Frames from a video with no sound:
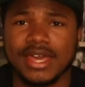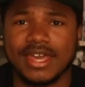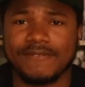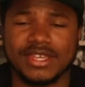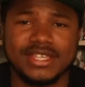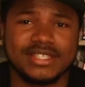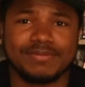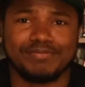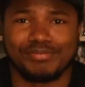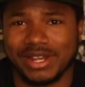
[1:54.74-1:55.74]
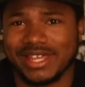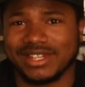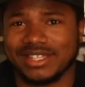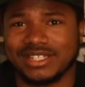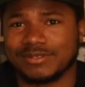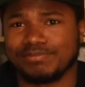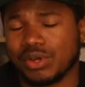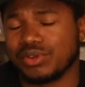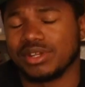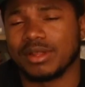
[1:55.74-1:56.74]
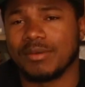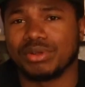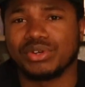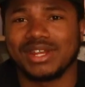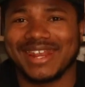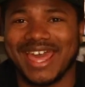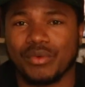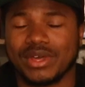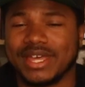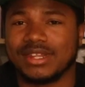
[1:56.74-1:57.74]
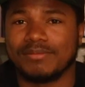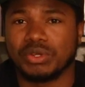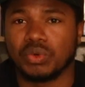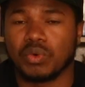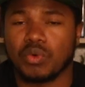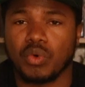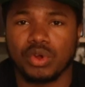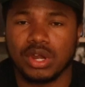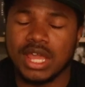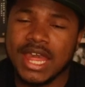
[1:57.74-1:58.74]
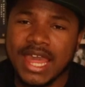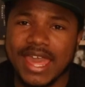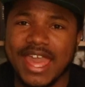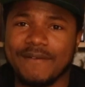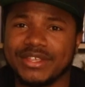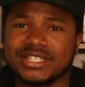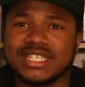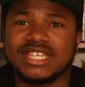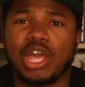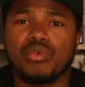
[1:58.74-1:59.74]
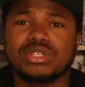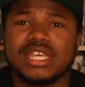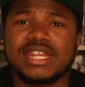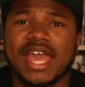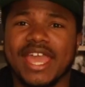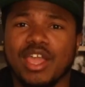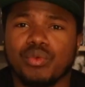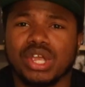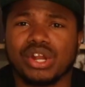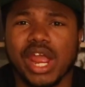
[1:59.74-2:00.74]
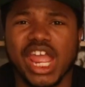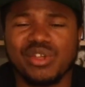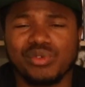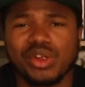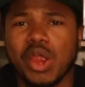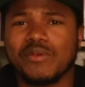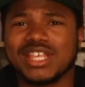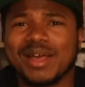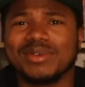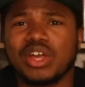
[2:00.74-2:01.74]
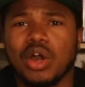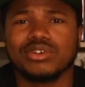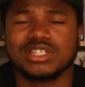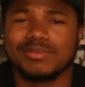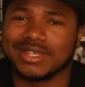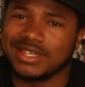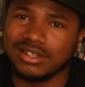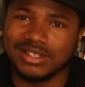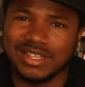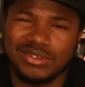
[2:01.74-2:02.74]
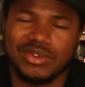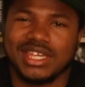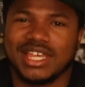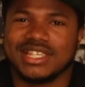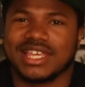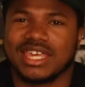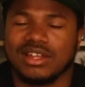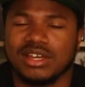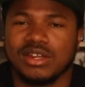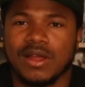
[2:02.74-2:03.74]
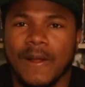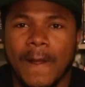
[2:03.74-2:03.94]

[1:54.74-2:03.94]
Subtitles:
if he just blatantly blurted that out in the middle of court. And we see Ghost getting angrier and angrier every time he calls him a killer, even though he is a killer.